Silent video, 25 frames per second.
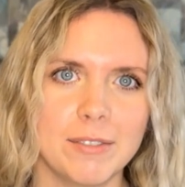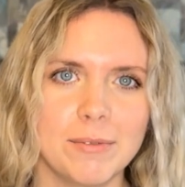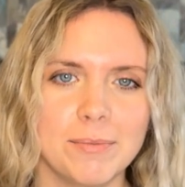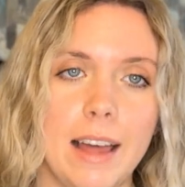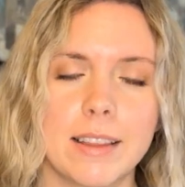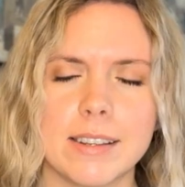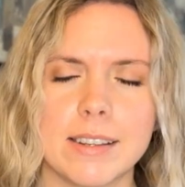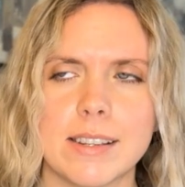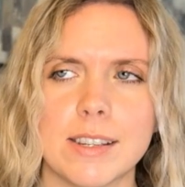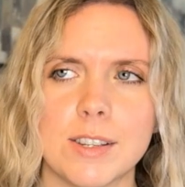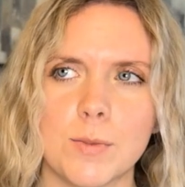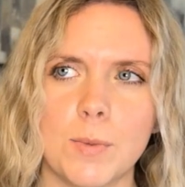And
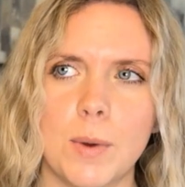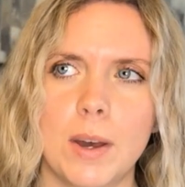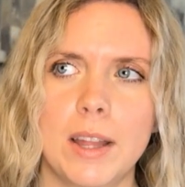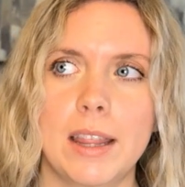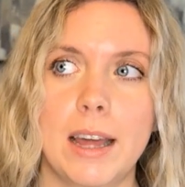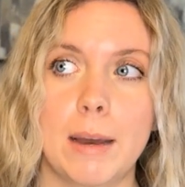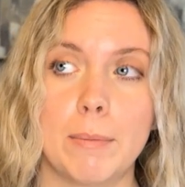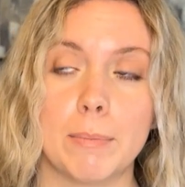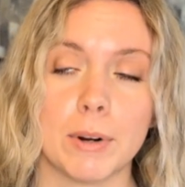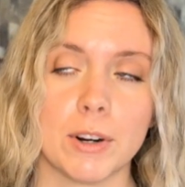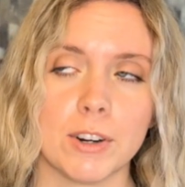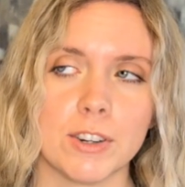this is one
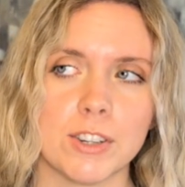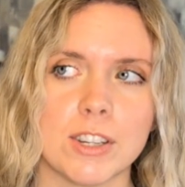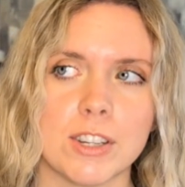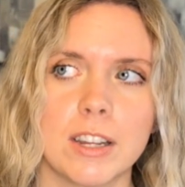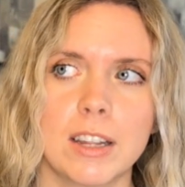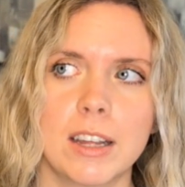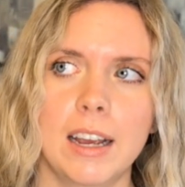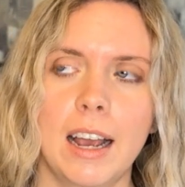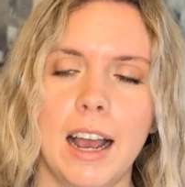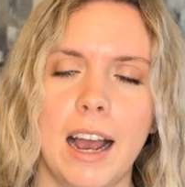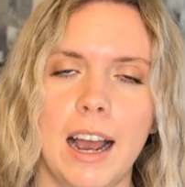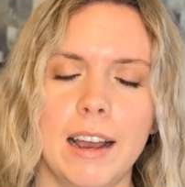that
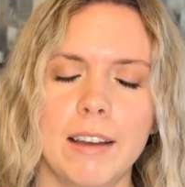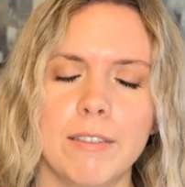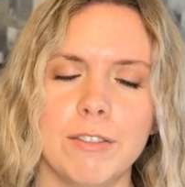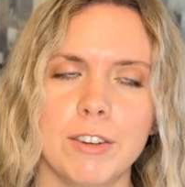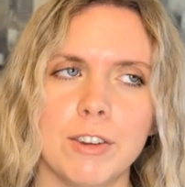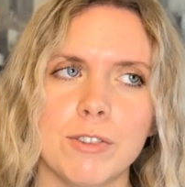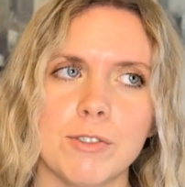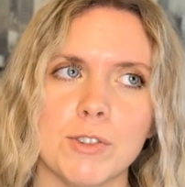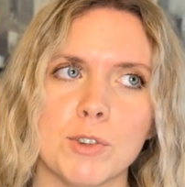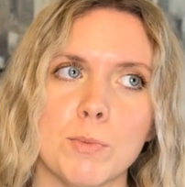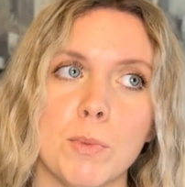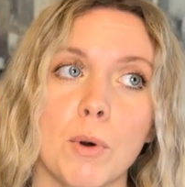personally I've
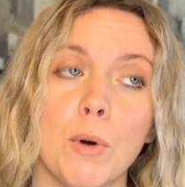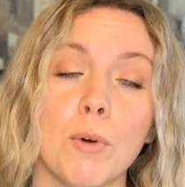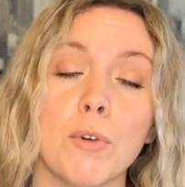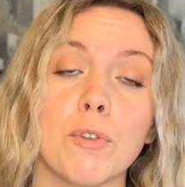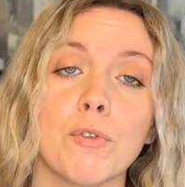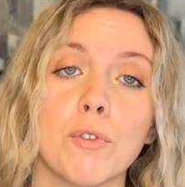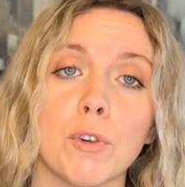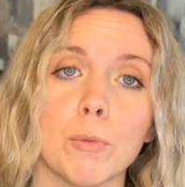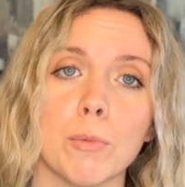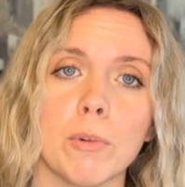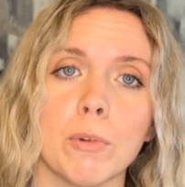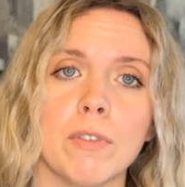used
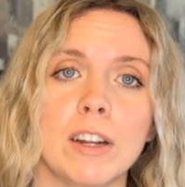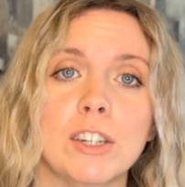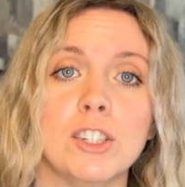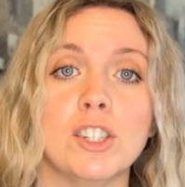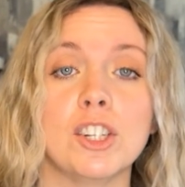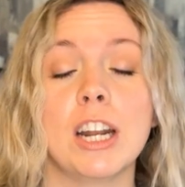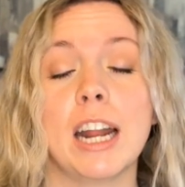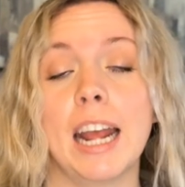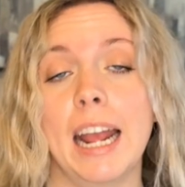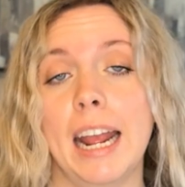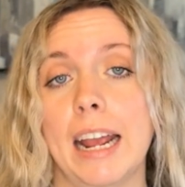both for prevention